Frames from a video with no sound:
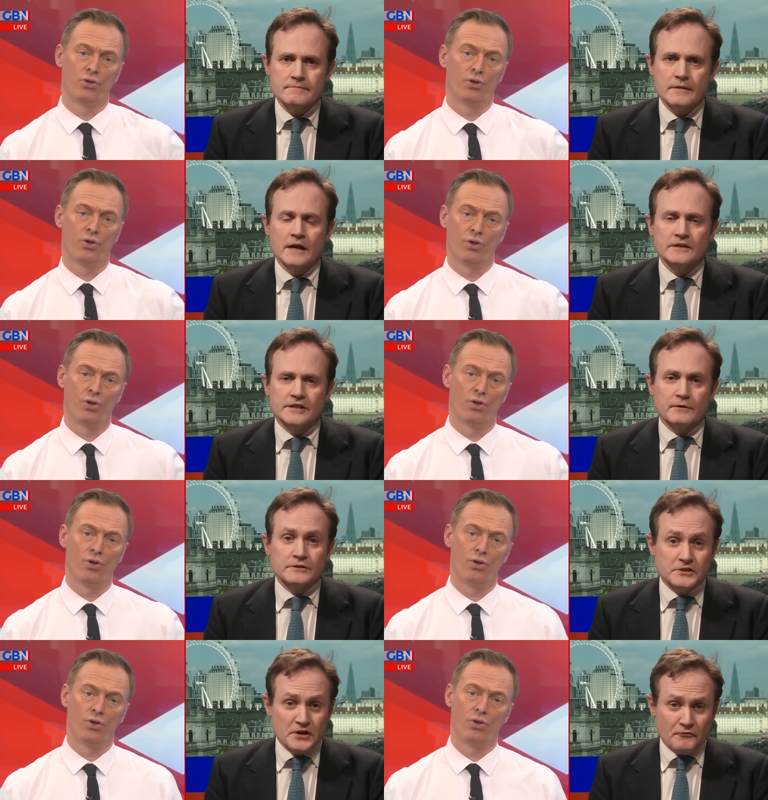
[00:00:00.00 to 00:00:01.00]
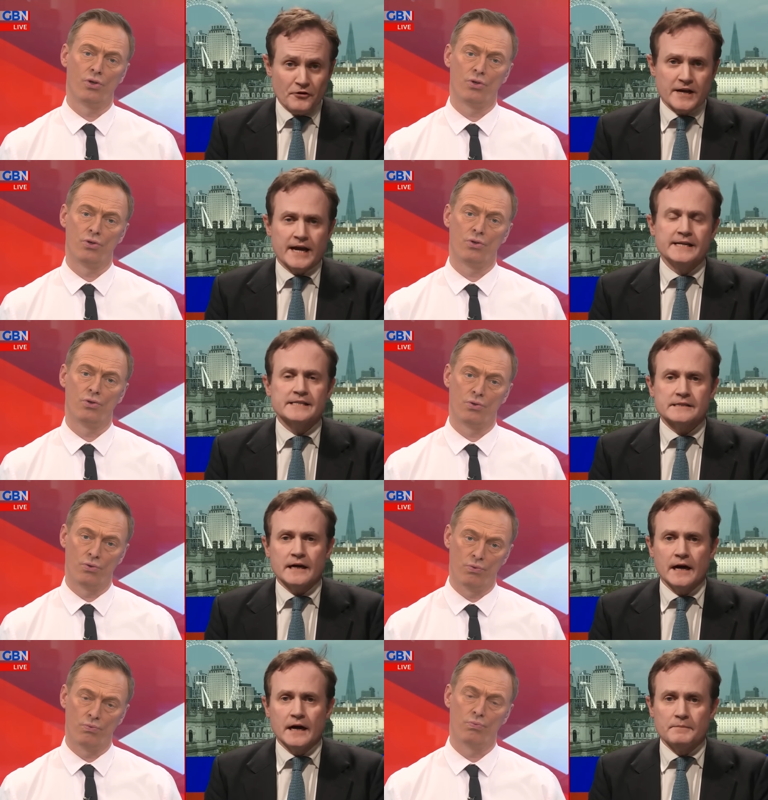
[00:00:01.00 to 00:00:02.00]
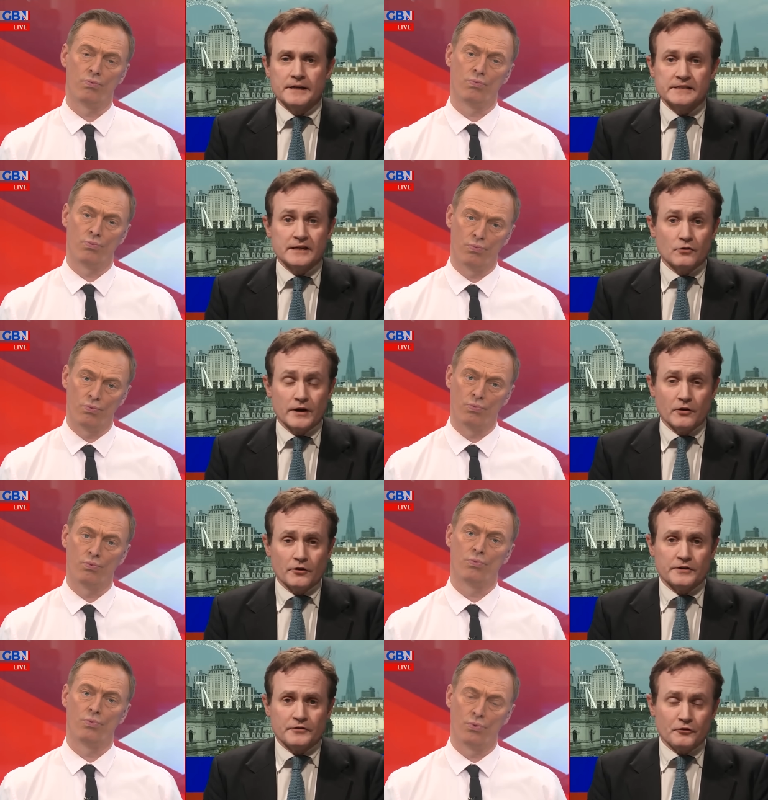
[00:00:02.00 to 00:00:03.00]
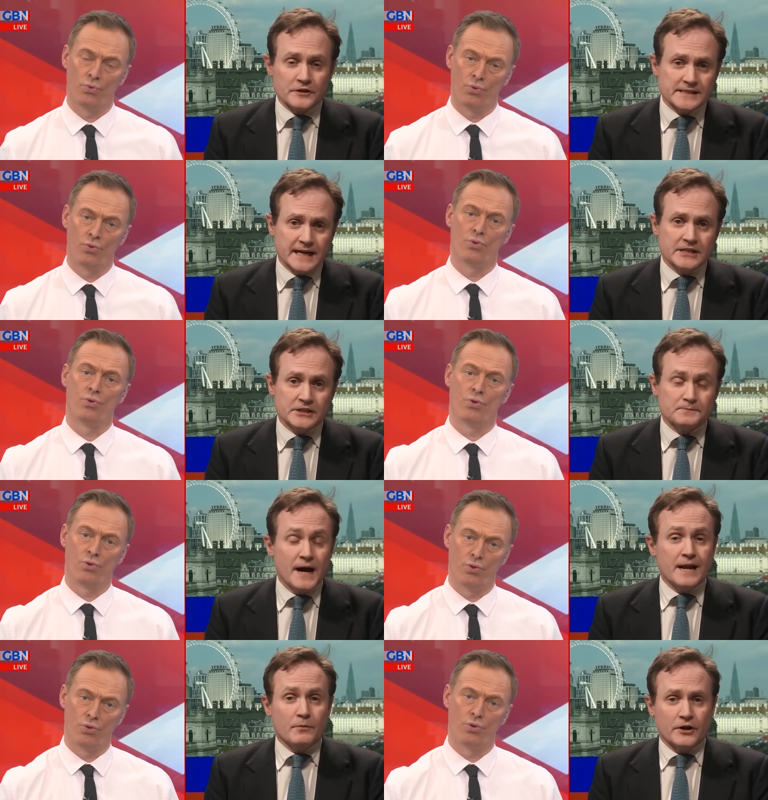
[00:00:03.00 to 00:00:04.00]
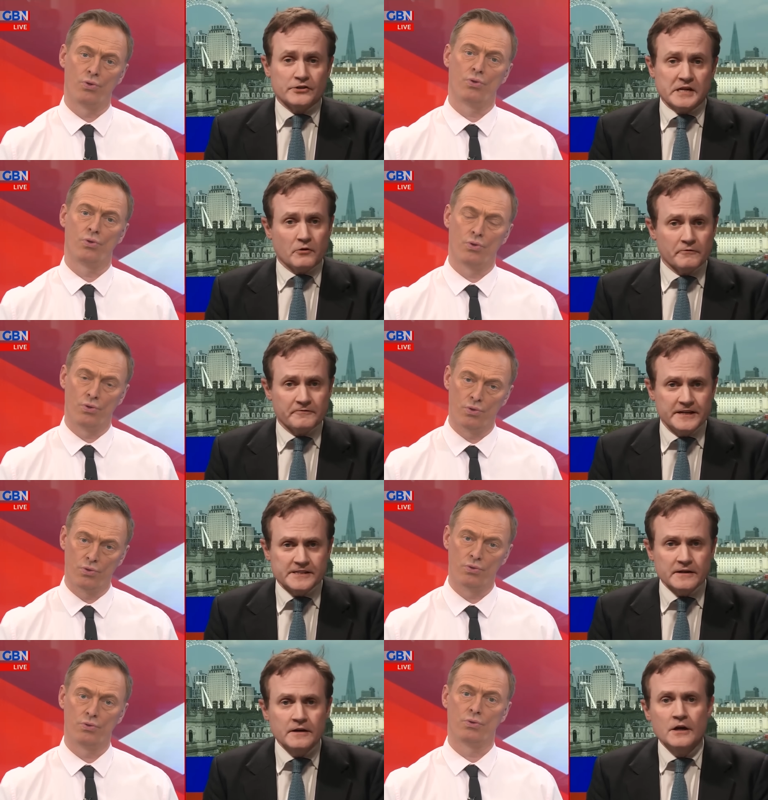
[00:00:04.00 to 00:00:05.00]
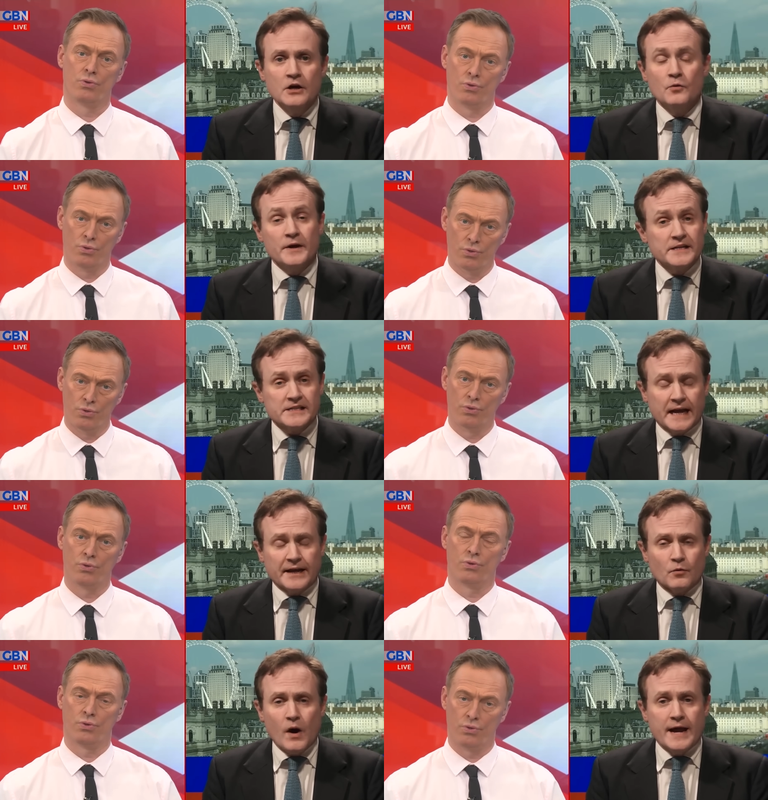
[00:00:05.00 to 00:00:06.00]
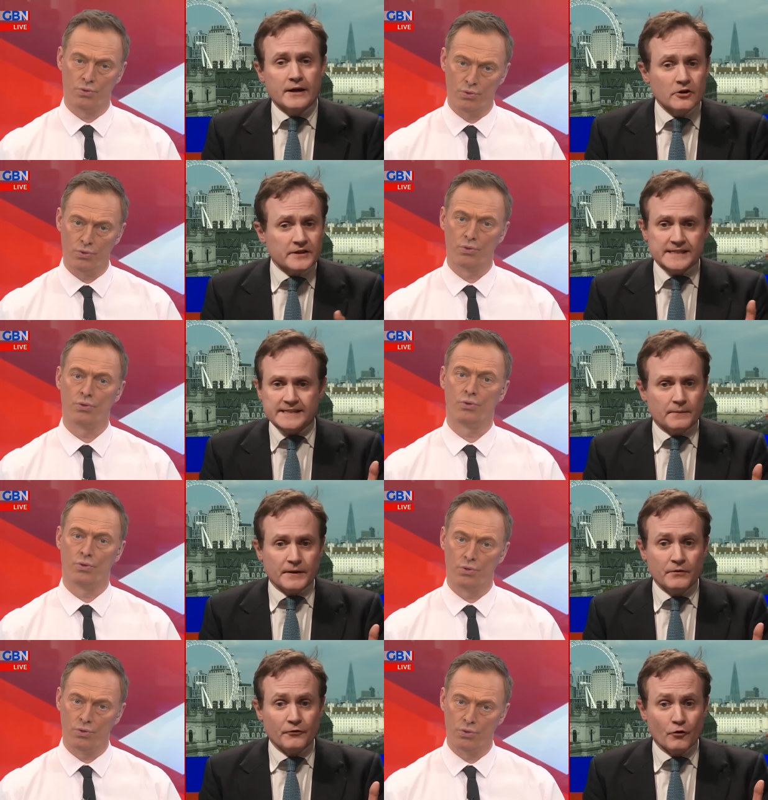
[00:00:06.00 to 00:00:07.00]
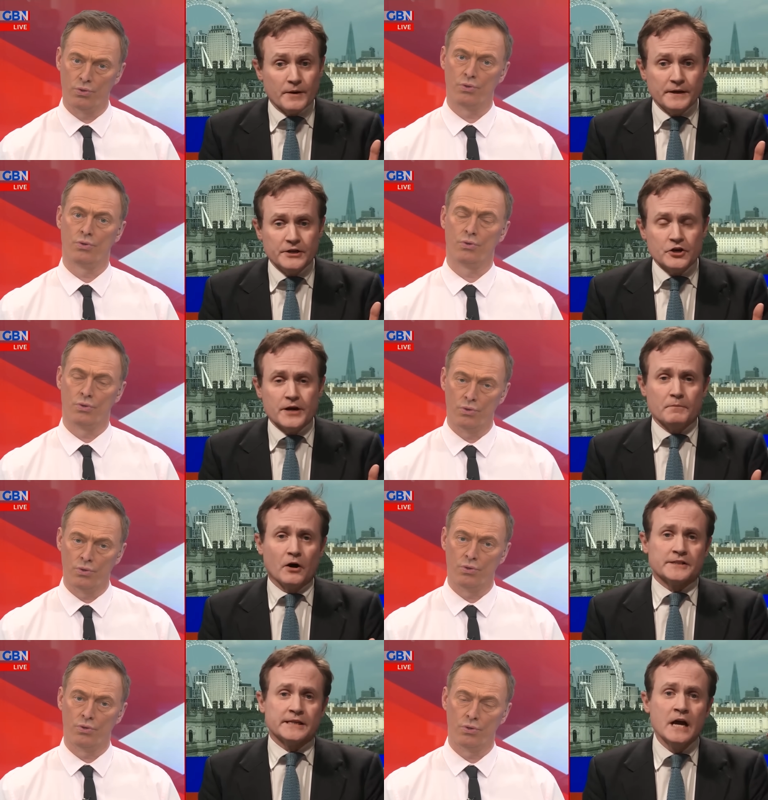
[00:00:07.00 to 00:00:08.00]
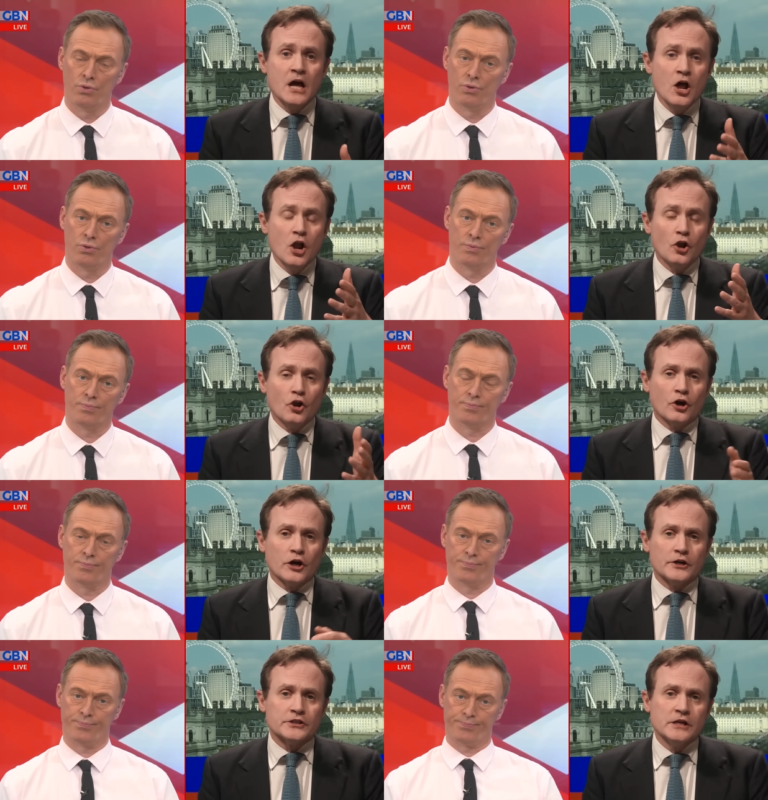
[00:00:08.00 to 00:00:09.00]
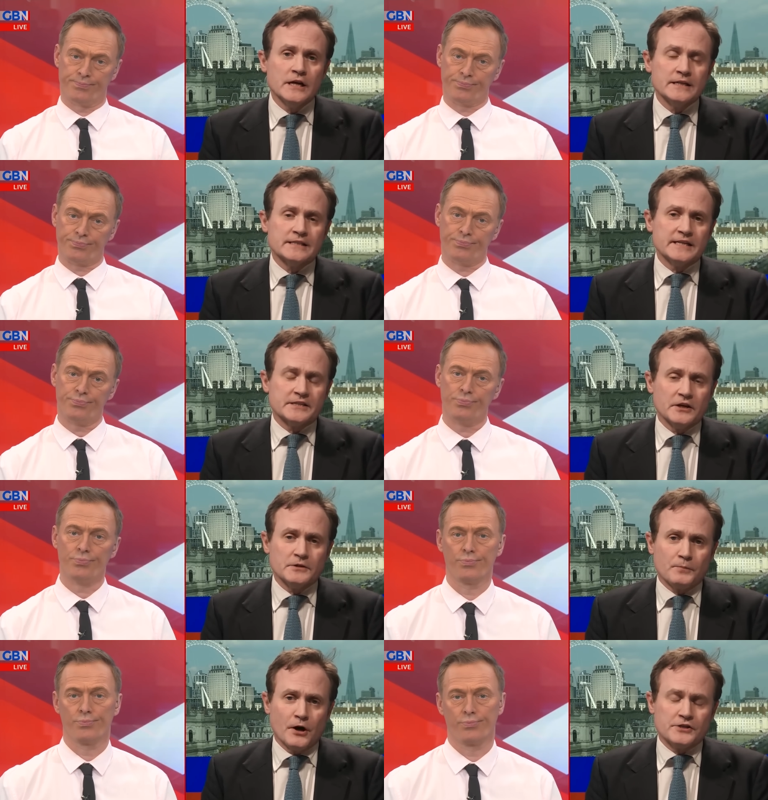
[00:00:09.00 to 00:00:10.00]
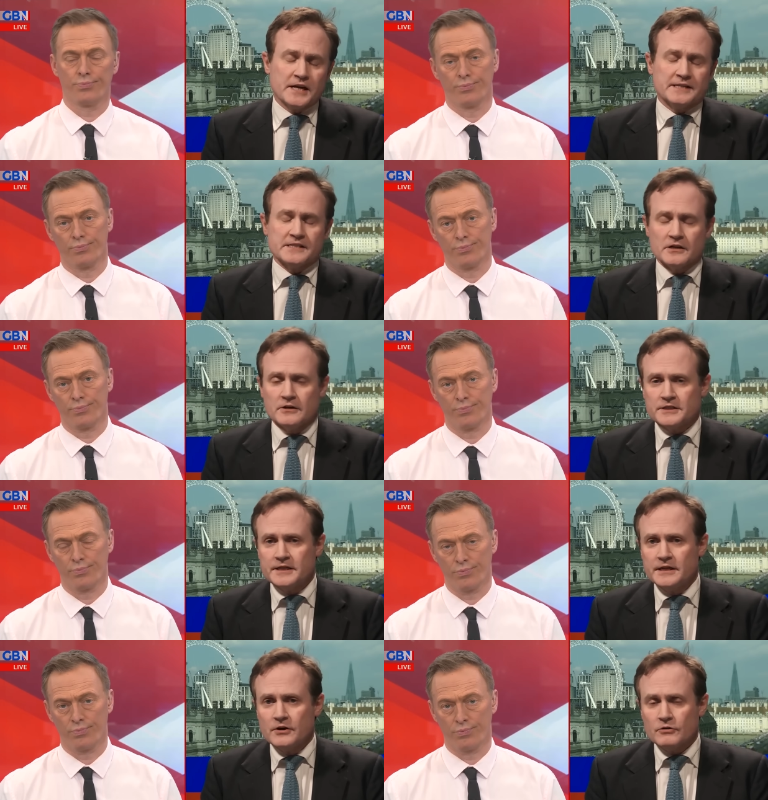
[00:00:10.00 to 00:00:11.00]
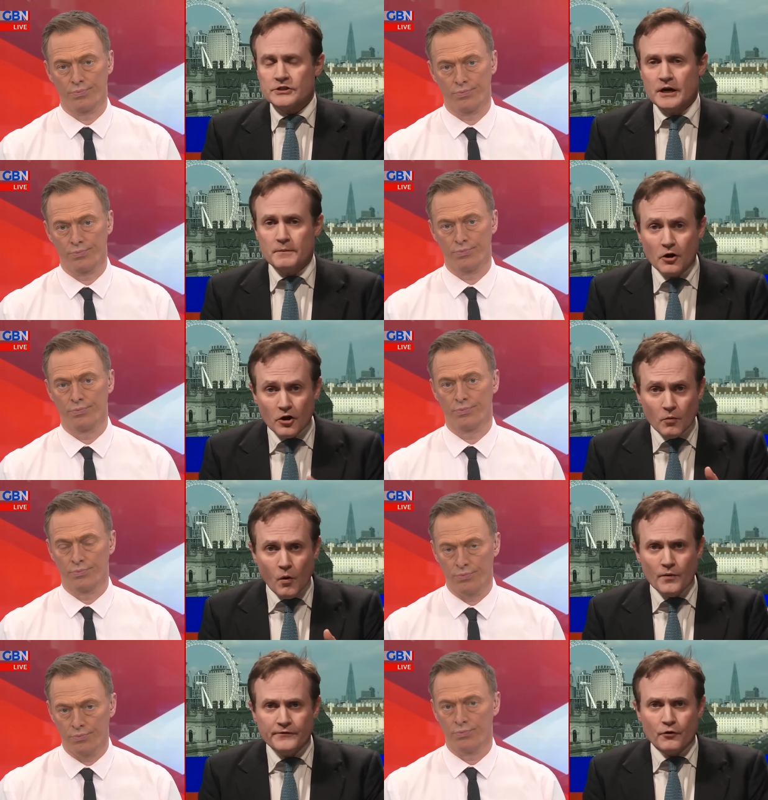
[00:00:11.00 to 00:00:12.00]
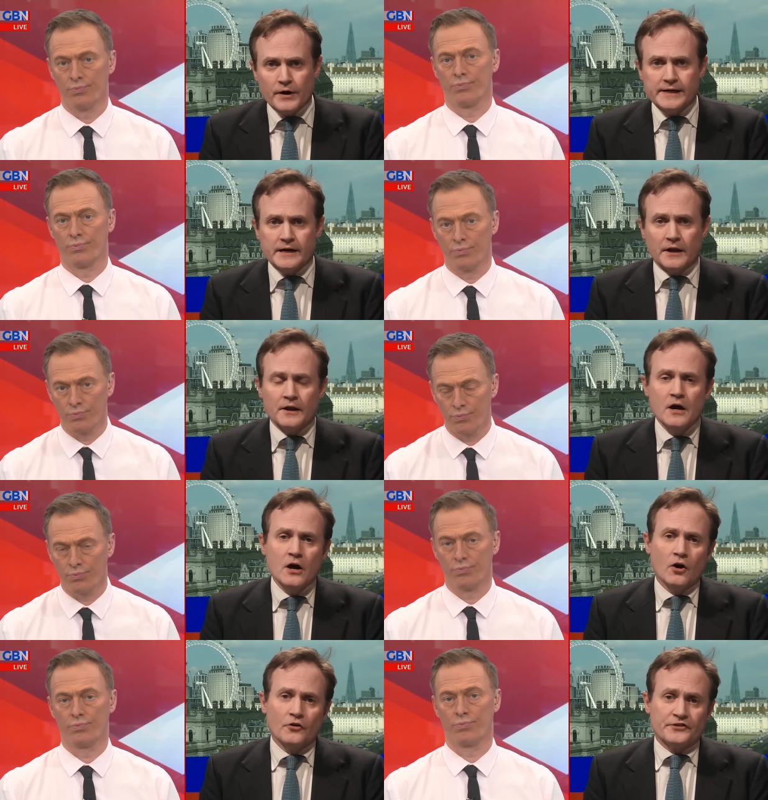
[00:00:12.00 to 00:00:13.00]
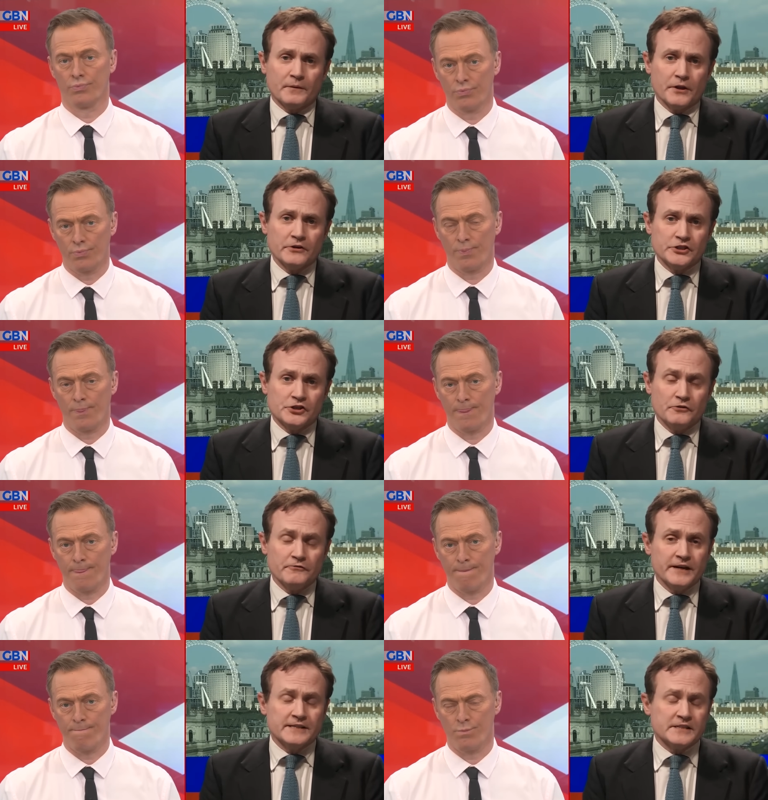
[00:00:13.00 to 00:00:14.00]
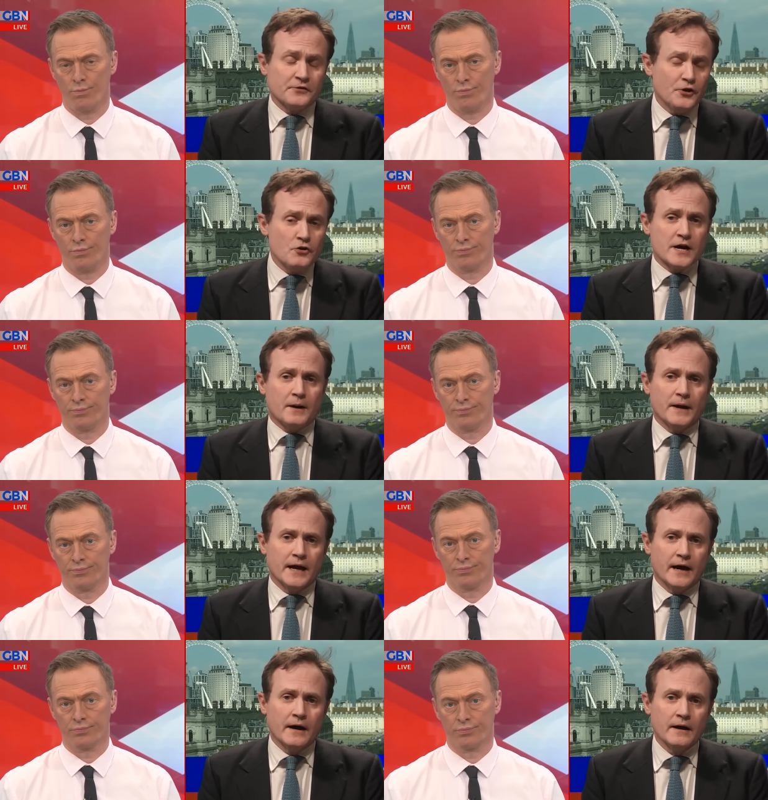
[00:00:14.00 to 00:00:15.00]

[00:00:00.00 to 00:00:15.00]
Speaker 1: So that was a different case because he'd already got a different status. But anybody who's here on a visa, we can take it away. And look, this is something we've already been doing, Martin. Look at, since those protests started in October, look at what we've already done on some of those student visas. If you come here